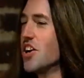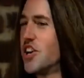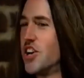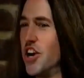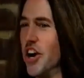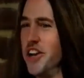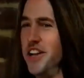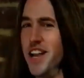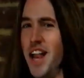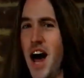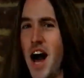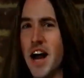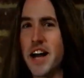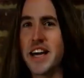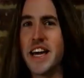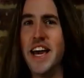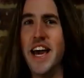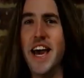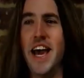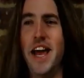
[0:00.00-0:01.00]
Good luck,
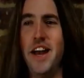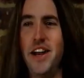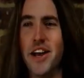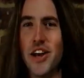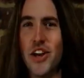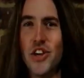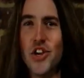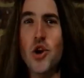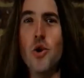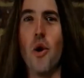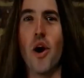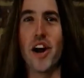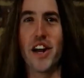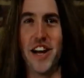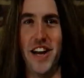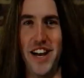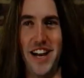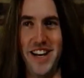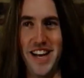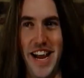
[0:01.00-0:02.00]
kid. You are
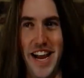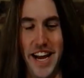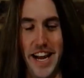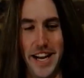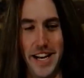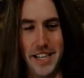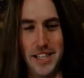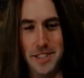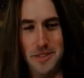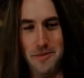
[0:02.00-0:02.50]
going to need it.